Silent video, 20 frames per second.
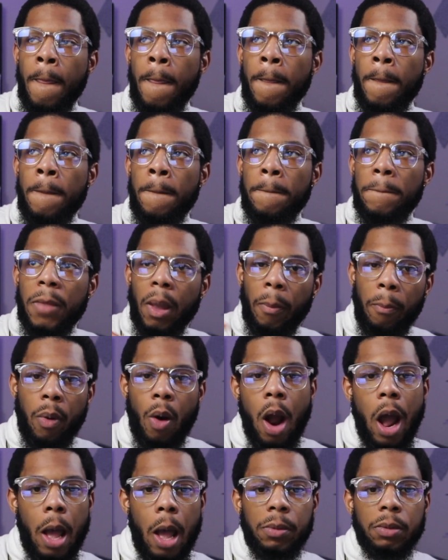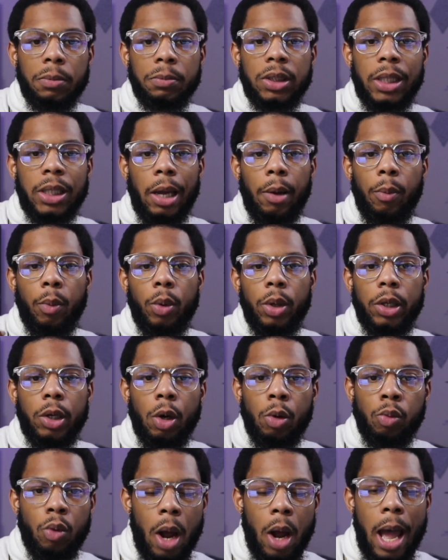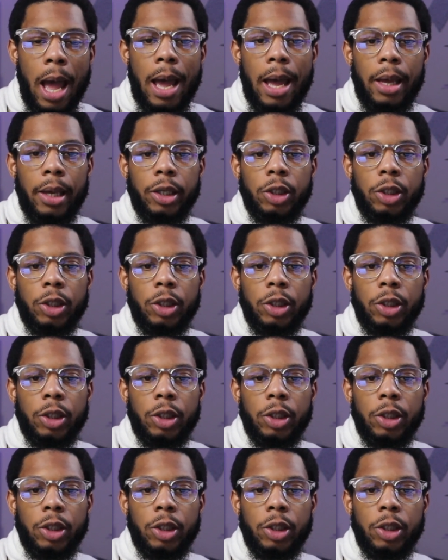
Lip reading: the problems that would arise